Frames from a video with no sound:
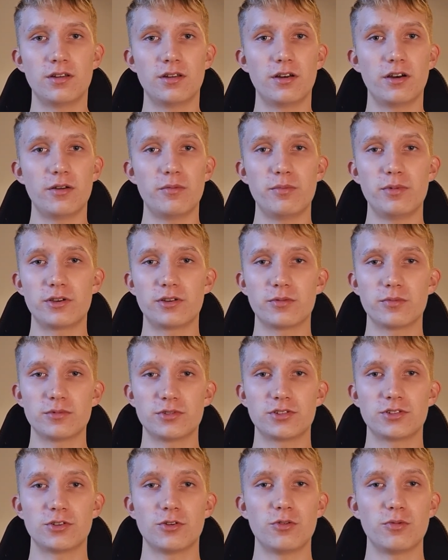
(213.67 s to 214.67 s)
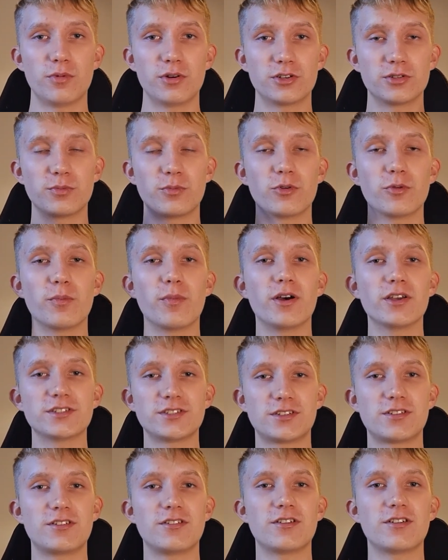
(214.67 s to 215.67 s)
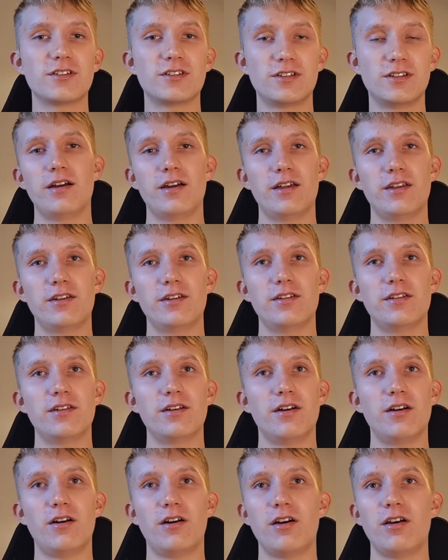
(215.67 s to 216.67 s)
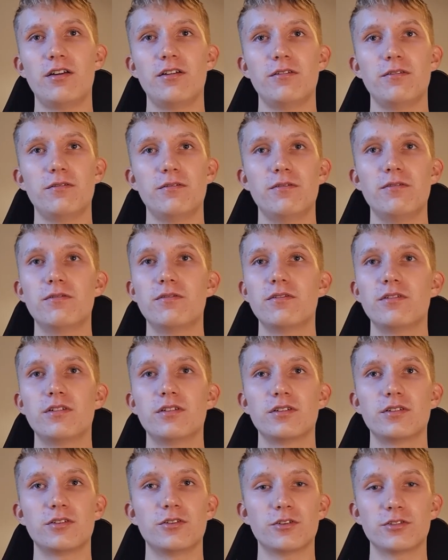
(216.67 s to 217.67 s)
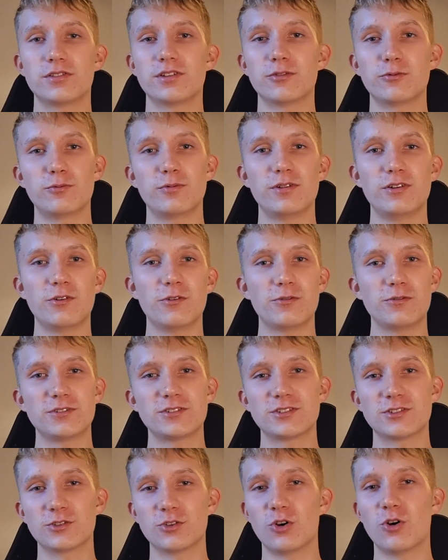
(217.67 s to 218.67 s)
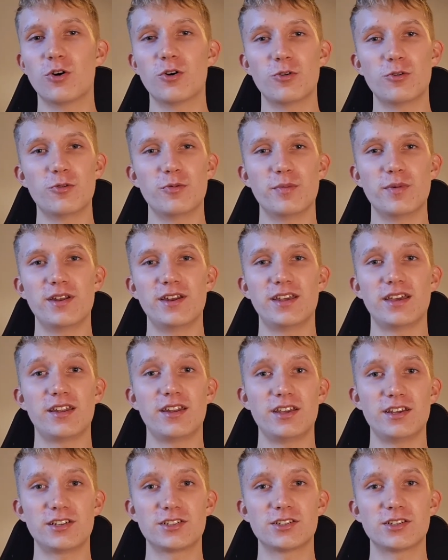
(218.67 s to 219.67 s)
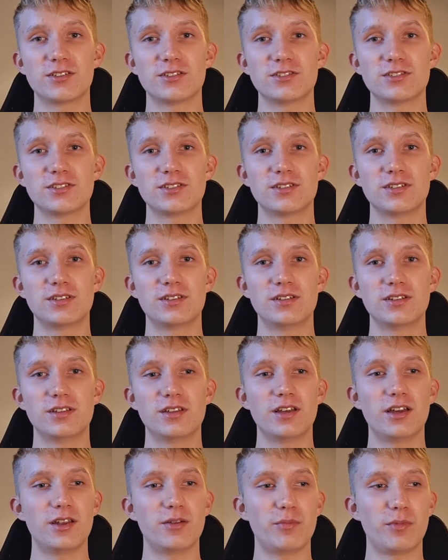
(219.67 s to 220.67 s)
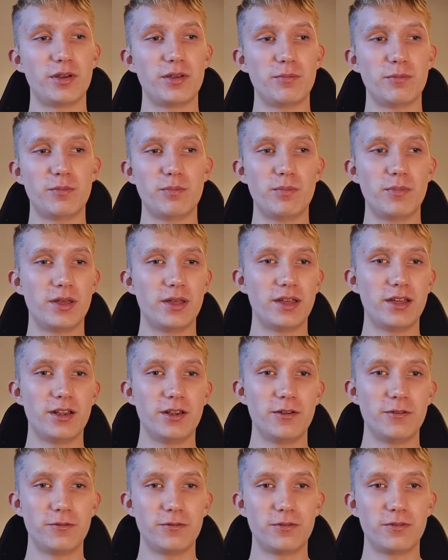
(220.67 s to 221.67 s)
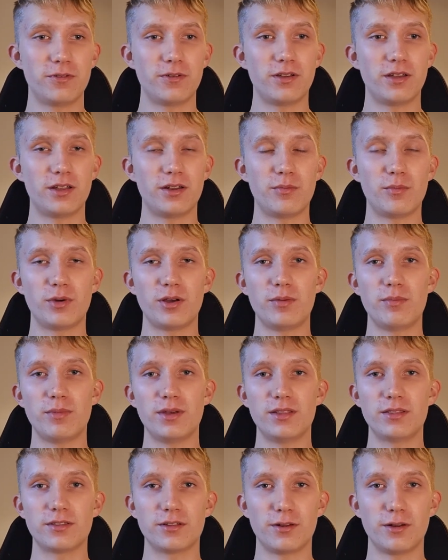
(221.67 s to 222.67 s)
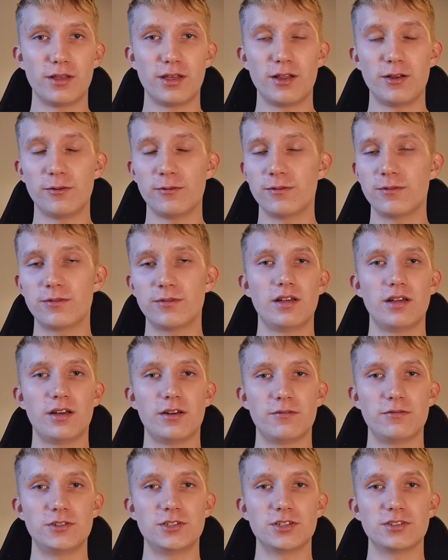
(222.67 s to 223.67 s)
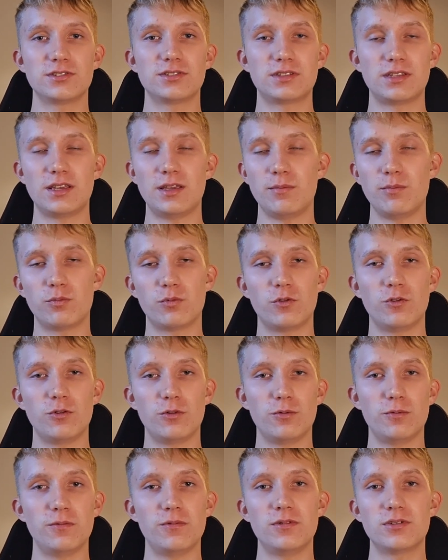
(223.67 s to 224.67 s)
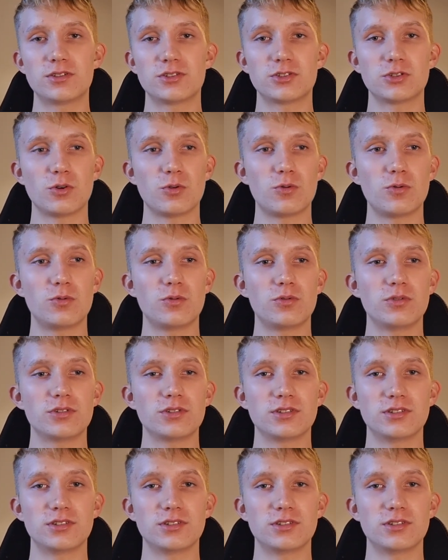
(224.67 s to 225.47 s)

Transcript: I've become so much more muscular, and I've gotten rid of so many addictions. And my health and my mental health have just improved so